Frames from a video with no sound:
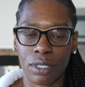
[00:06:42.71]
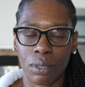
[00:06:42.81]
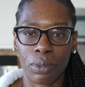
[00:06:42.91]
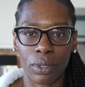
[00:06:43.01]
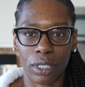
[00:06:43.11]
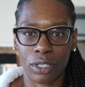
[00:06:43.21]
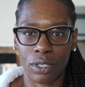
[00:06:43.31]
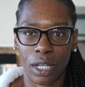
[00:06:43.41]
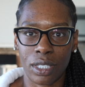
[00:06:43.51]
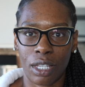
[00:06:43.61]
support that you
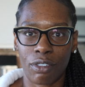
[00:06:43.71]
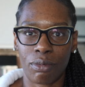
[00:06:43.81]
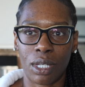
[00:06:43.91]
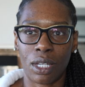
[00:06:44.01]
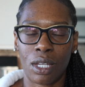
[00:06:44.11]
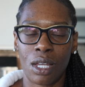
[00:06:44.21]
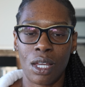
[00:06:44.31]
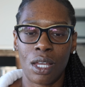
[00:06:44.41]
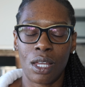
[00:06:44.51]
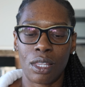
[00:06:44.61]
guys give me,
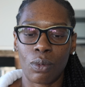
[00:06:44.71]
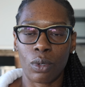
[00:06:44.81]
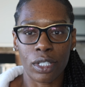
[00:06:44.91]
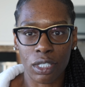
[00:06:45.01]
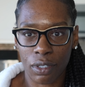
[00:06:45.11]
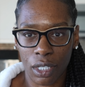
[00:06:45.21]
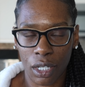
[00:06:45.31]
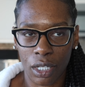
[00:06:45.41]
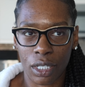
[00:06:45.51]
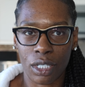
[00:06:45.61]
the words of
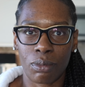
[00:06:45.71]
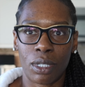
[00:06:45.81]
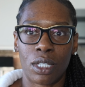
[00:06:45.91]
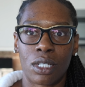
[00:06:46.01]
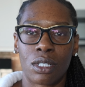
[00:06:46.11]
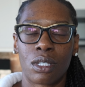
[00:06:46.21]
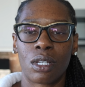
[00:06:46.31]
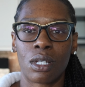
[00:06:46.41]
encouragement.